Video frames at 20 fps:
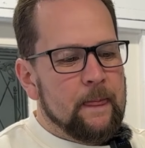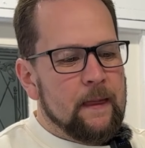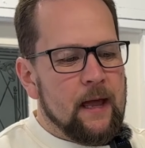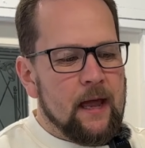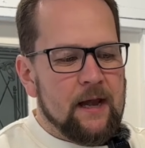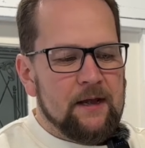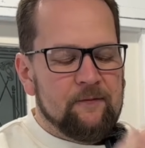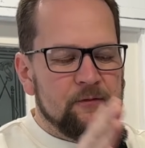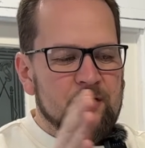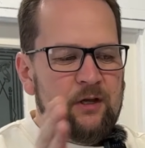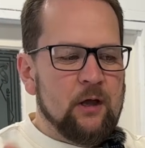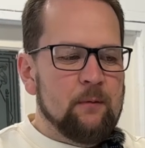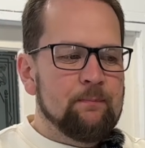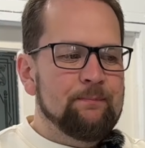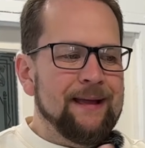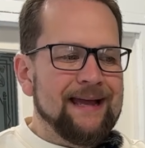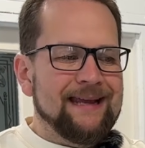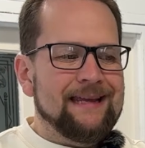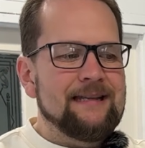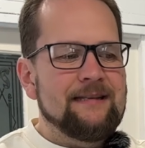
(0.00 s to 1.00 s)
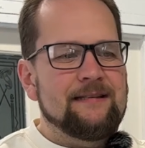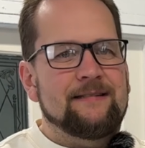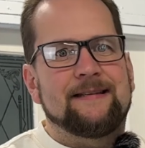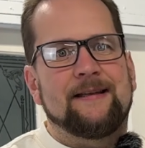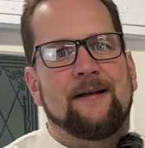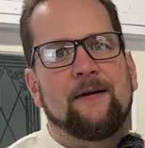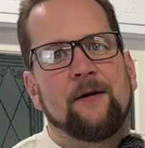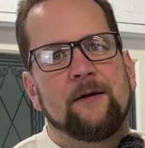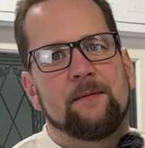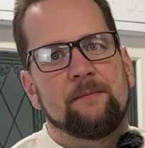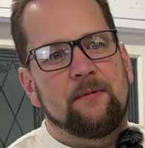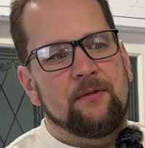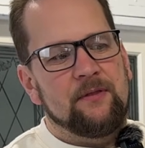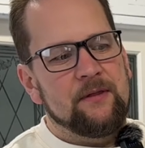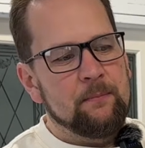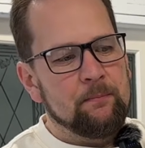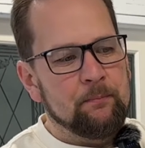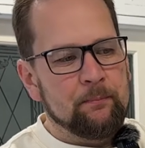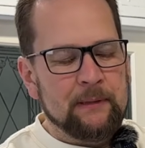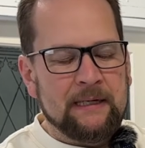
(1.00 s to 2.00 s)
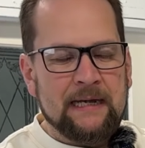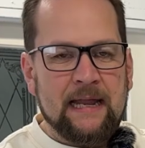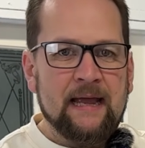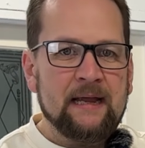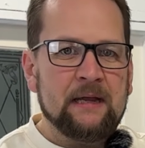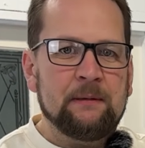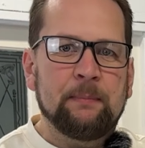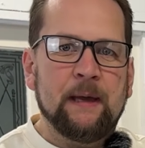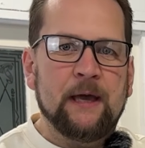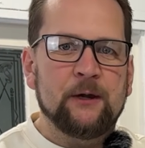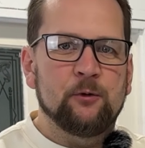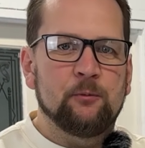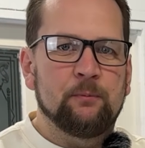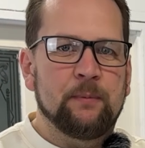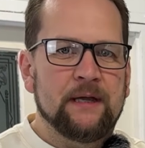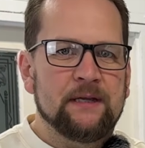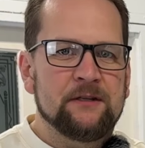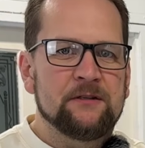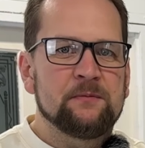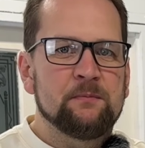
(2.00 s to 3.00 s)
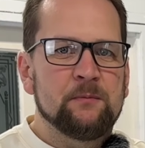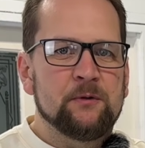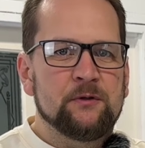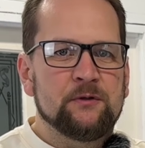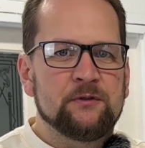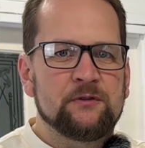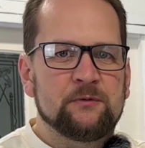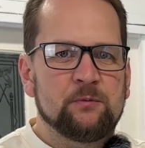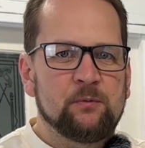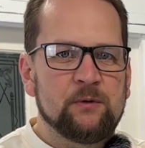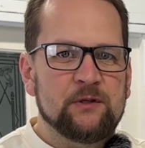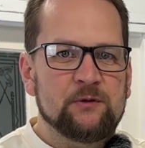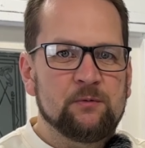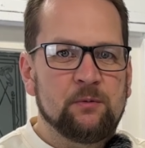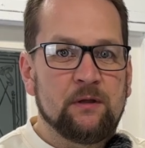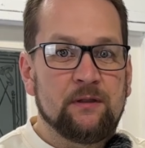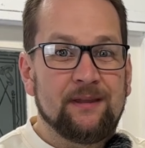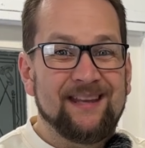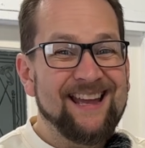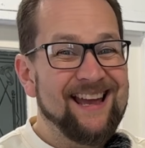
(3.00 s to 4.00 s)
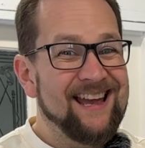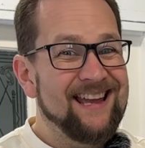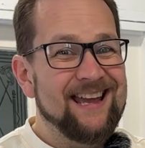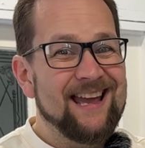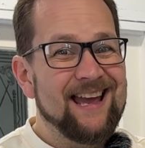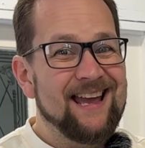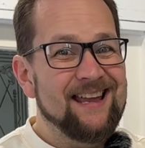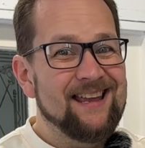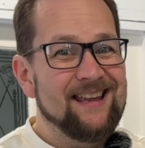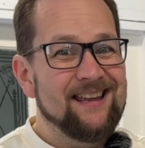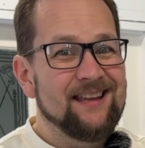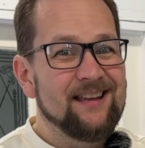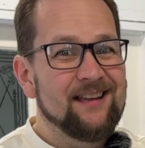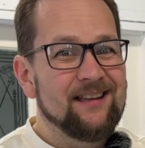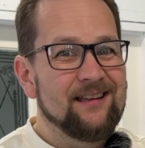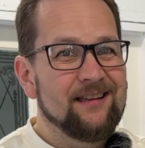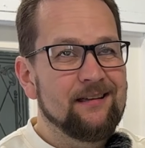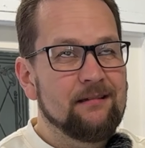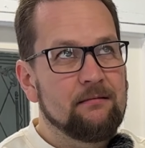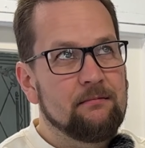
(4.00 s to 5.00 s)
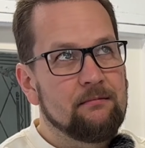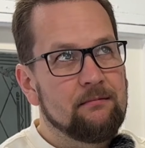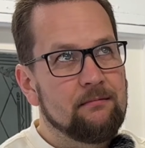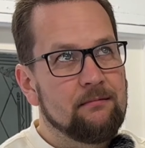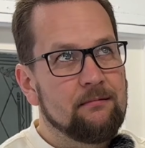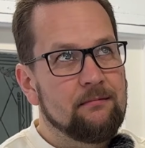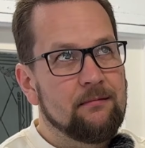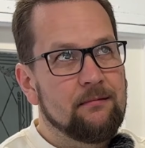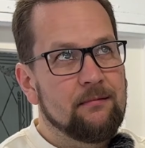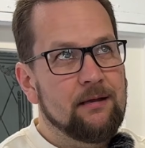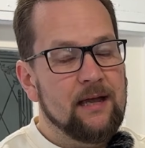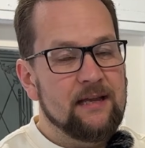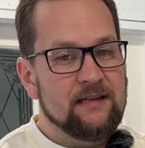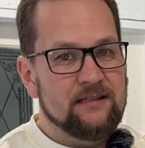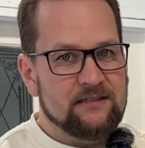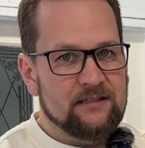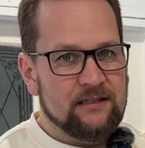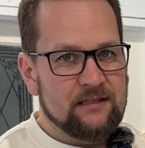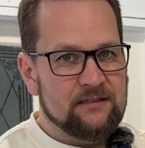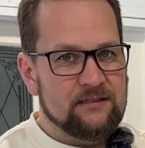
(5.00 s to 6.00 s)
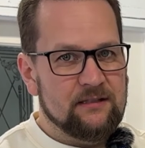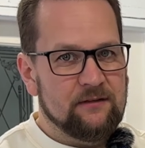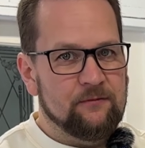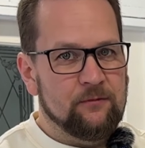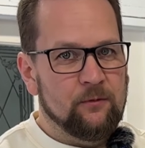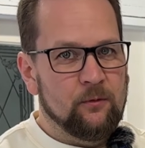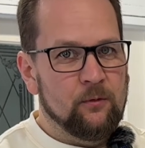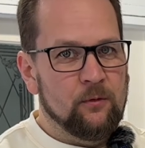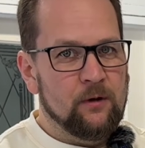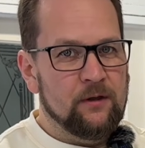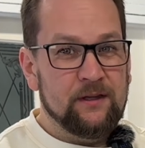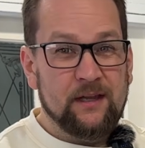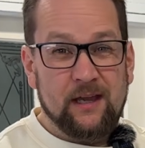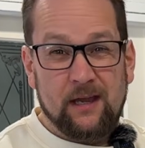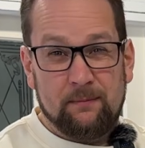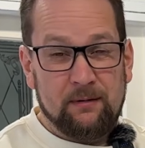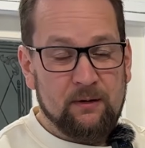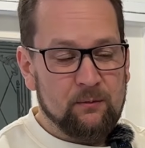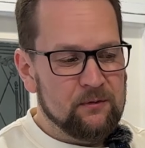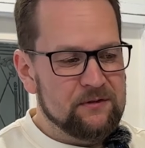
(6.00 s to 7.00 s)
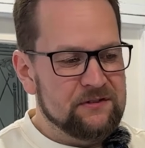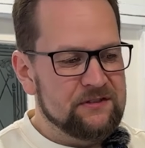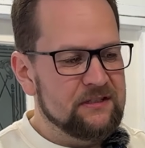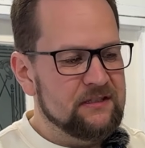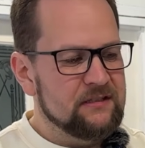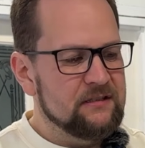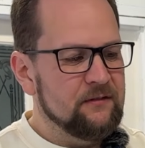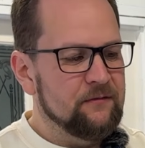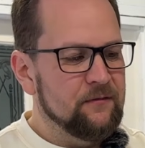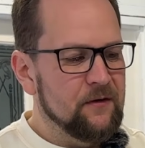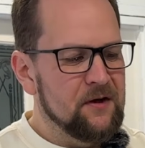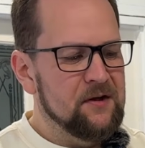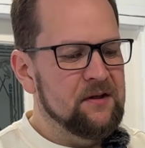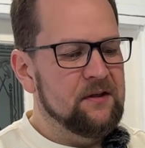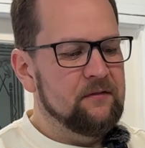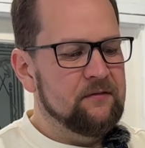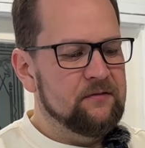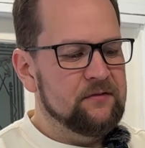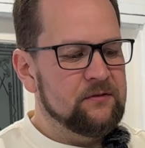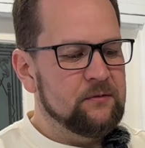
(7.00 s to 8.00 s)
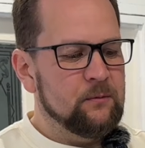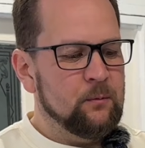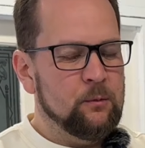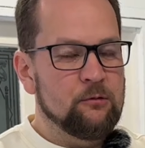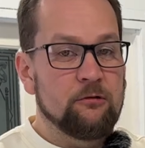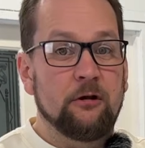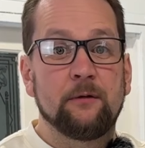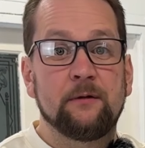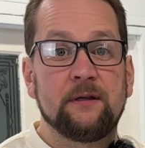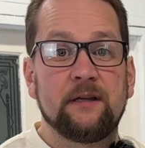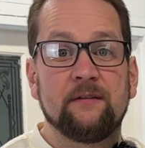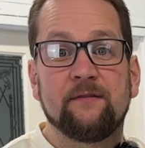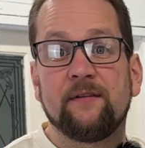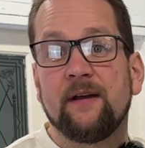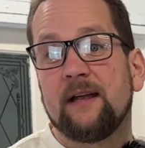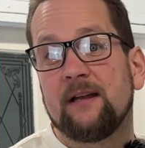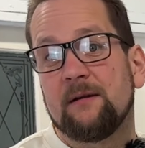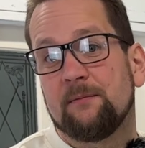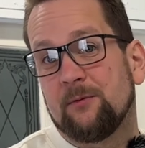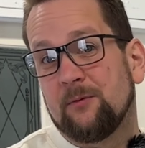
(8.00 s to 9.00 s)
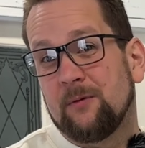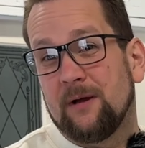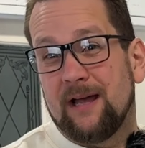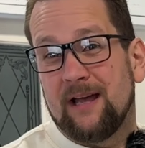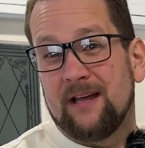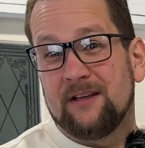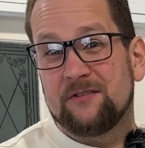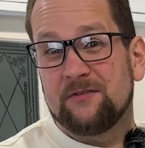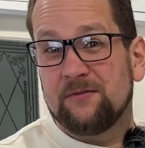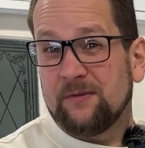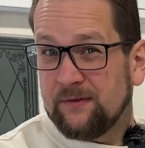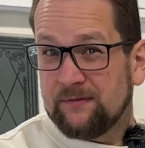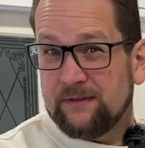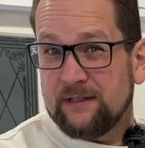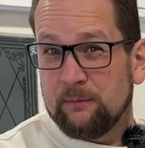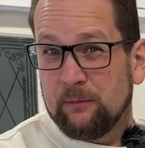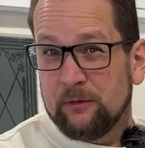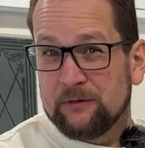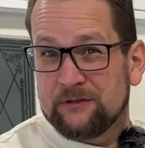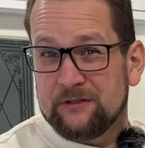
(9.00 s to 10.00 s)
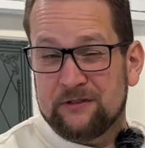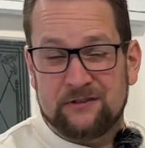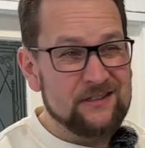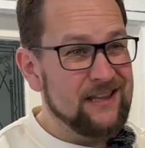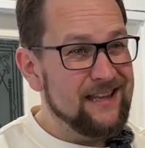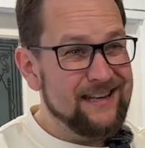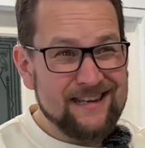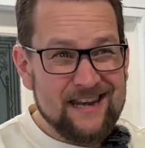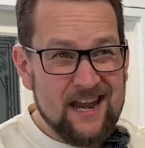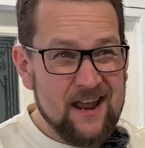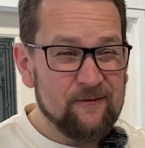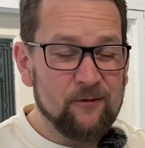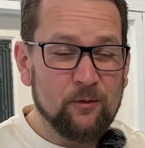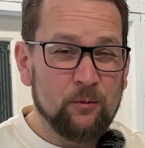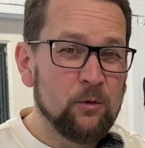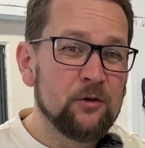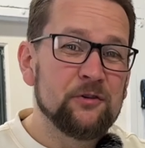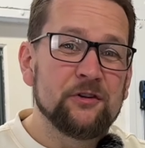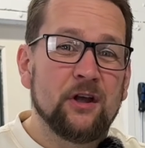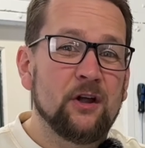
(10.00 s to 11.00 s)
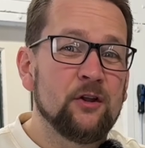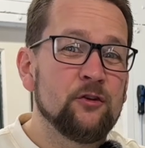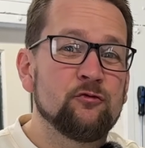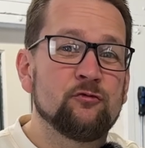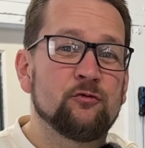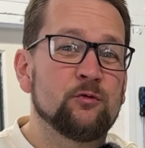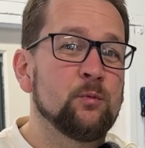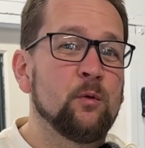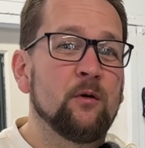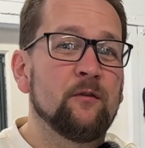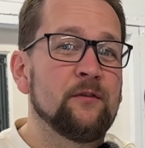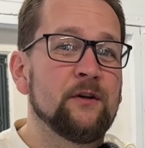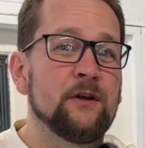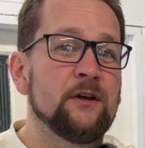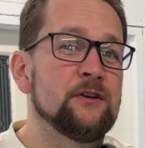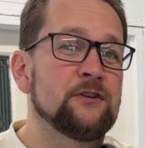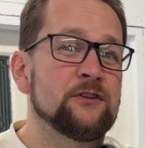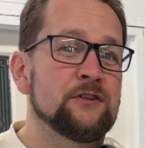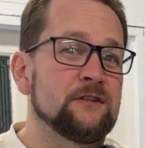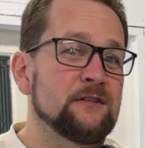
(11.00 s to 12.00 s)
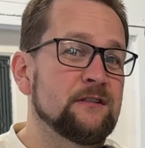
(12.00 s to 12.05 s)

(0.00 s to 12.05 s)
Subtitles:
And if you go back in time, the black panel basements, which were the AA 864 and the AB 165s, were only available as 50 watters. There never was a 100 watt version.